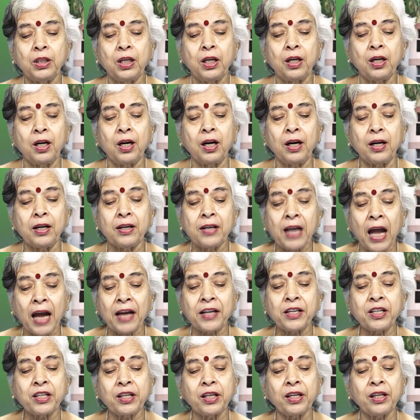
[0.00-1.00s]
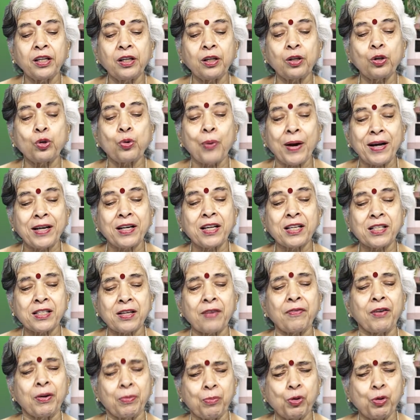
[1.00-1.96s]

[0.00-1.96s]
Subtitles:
1927.